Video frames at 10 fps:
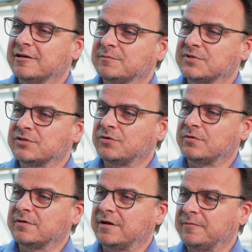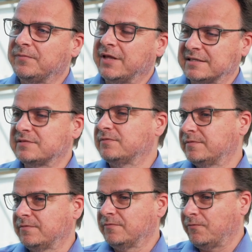So that's
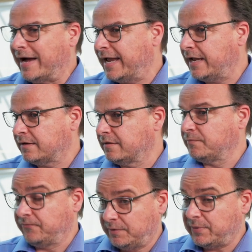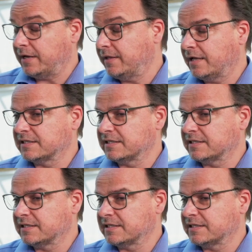why the feedback in the end